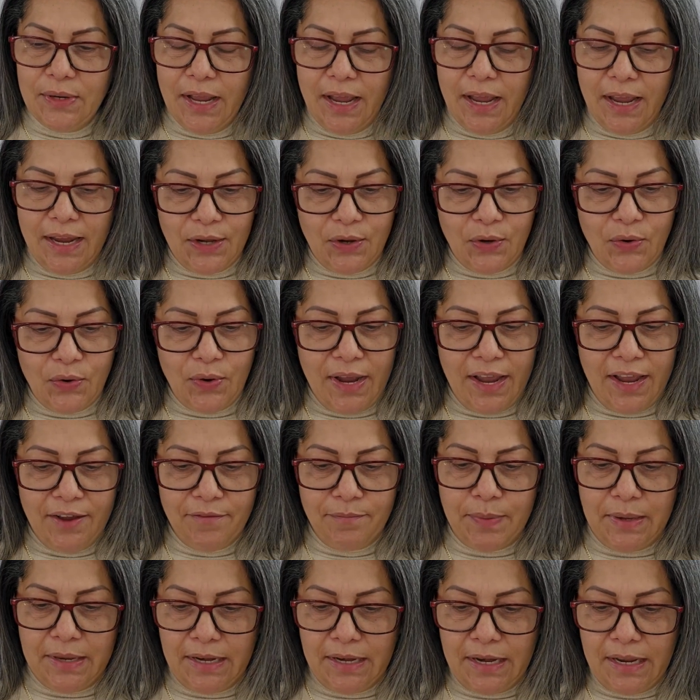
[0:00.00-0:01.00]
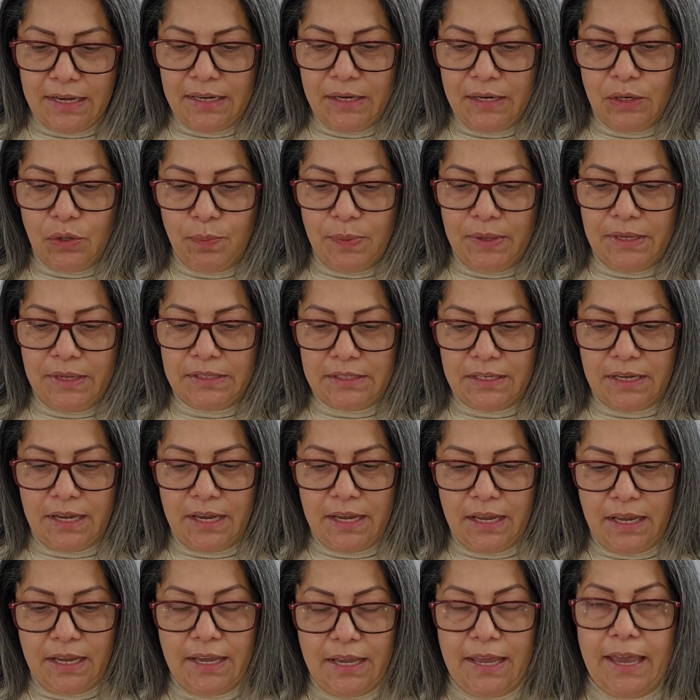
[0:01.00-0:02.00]
I know I have been a little bit
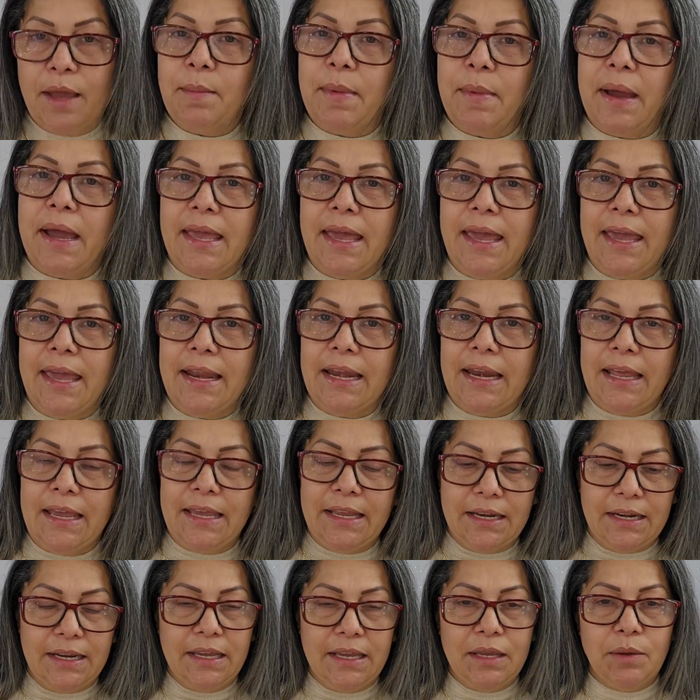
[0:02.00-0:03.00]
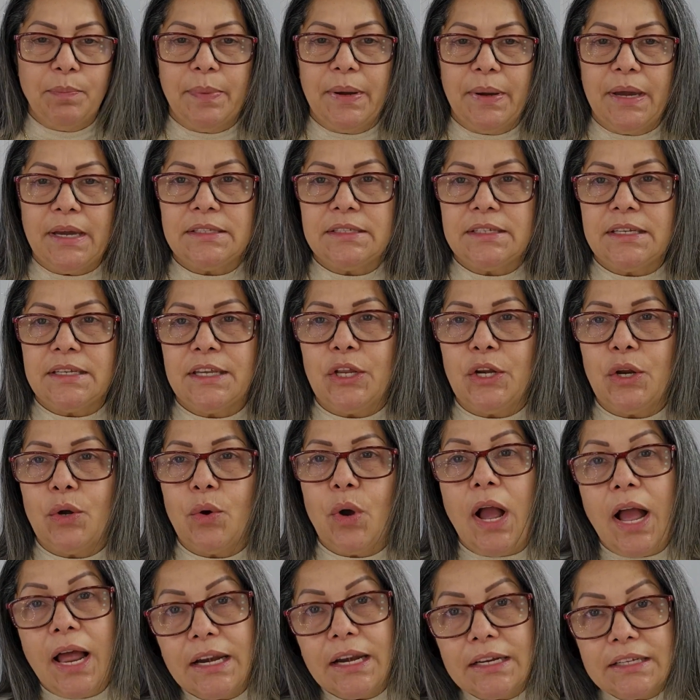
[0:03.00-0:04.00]
MIA lately, but
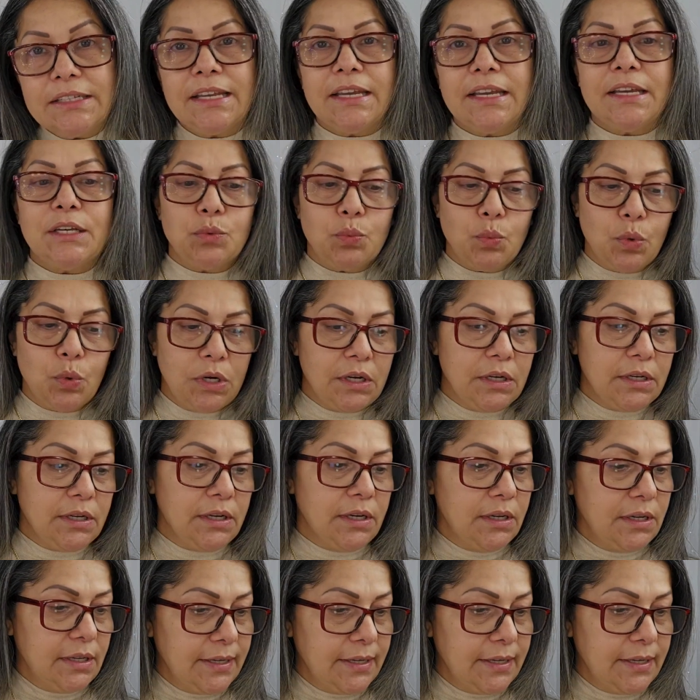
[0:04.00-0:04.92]
holidays, work,